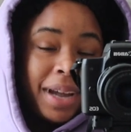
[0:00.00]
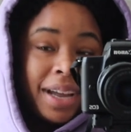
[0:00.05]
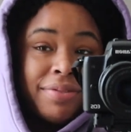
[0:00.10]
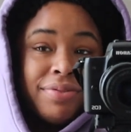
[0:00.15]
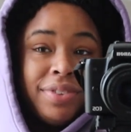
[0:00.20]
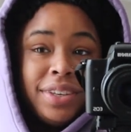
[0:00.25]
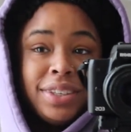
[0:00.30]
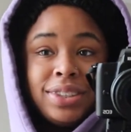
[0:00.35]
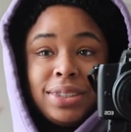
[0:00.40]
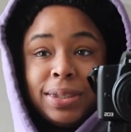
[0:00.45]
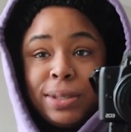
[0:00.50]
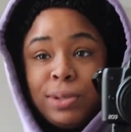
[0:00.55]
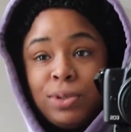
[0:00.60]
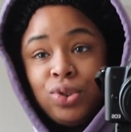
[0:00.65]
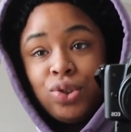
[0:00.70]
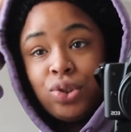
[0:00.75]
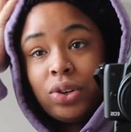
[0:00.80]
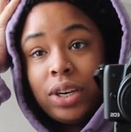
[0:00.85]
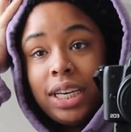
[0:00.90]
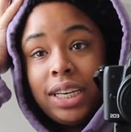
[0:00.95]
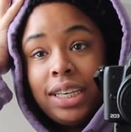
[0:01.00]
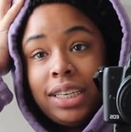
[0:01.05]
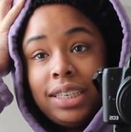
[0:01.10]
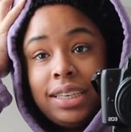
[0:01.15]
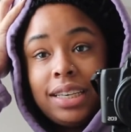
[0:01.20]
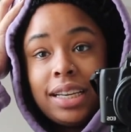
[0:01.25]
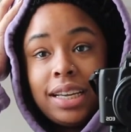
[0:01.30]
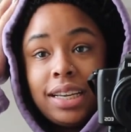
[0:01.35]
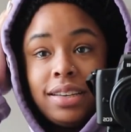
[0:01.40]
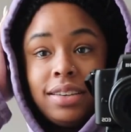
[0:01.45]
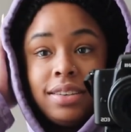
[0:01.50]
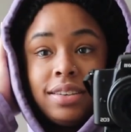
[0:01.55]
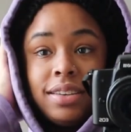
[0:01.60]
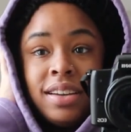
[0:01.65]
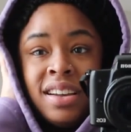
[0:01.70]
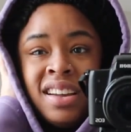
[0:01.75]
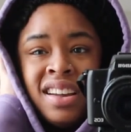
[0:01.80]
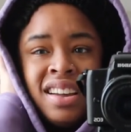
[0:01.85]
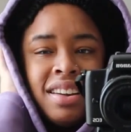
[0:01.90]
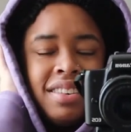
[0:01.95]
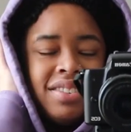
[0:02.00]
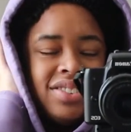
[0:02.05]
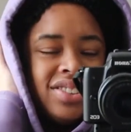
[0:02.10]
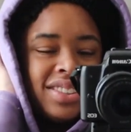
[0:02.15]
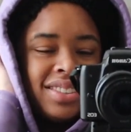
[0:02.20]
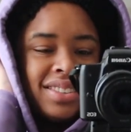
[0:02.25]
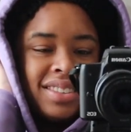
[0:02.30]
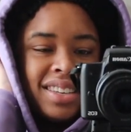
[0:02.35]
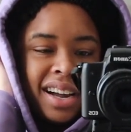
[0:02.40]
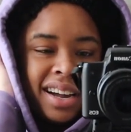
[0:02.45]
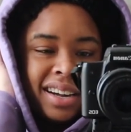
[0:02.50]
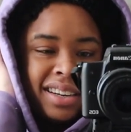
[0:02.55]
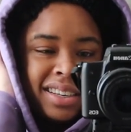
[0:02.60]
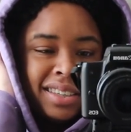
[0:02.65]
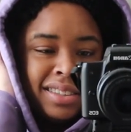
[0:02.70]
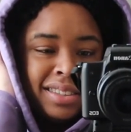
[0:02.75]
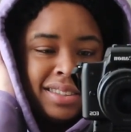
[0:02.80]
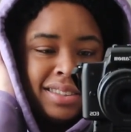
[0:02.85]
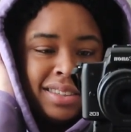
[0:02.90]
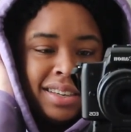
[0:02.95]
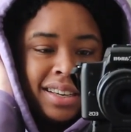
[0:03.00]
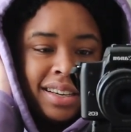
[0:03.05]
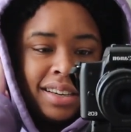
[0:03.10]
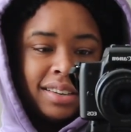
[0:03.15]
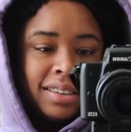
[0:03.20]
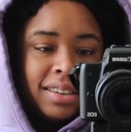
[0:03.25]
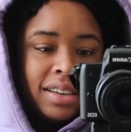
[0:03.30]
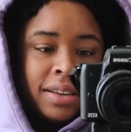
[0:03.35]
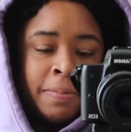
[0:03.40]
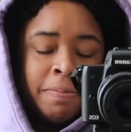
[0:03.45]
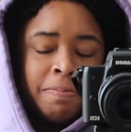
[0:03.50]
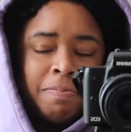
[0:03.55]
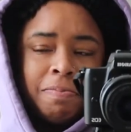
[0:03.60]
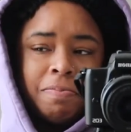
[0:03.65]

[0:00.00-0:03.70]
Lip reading: but I feel so drained and just tired, and